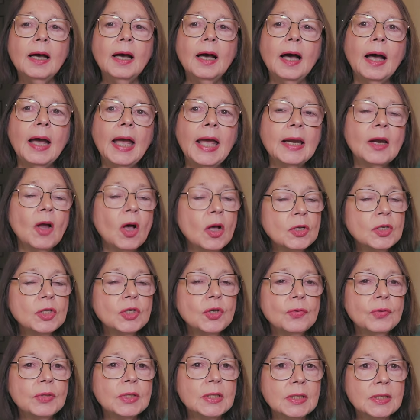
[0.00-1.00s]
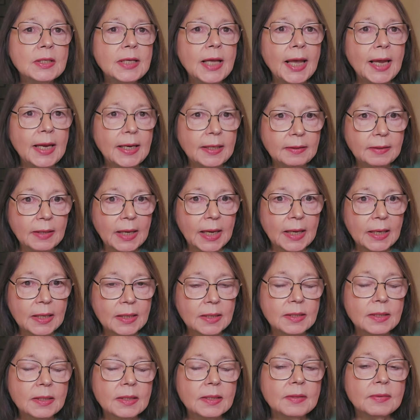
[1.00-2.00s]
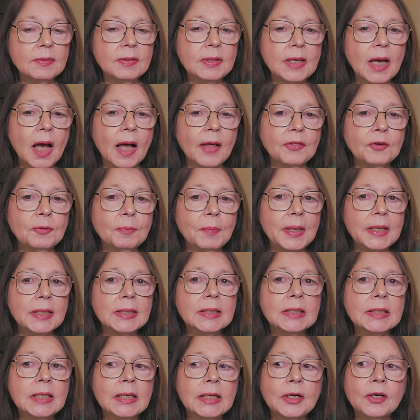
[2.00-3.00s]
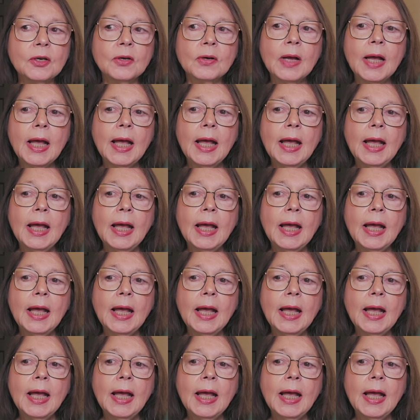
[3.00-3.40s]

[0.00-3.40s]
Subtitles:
And also the state, as the author makes clear,